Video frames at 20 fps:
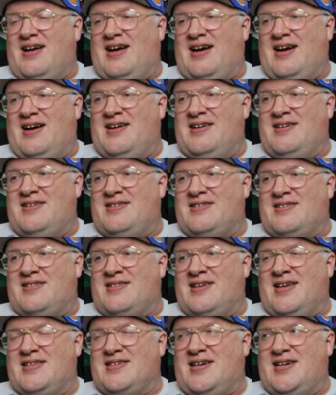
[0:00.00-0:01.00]
And
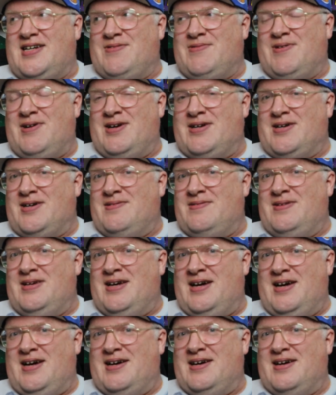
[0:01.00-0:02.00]
that's kind of where I go,
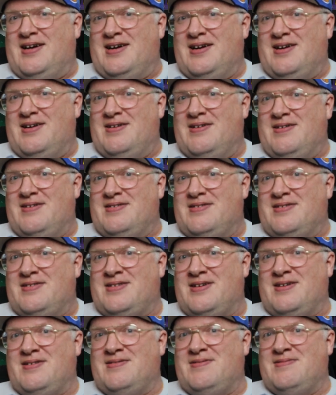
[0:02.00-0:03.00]
yeah.
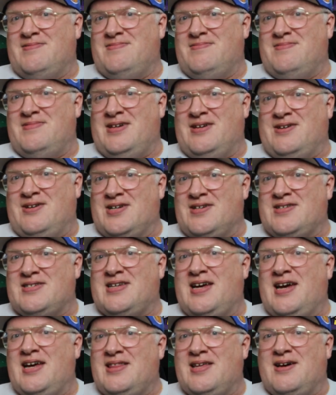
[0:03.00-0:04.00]
So he could have
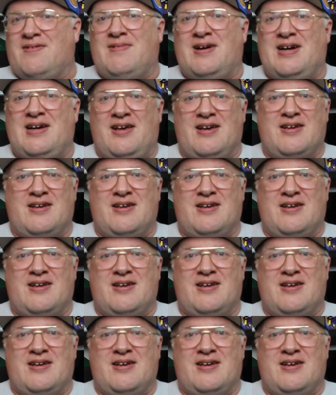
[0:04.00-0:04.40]
stayed that way.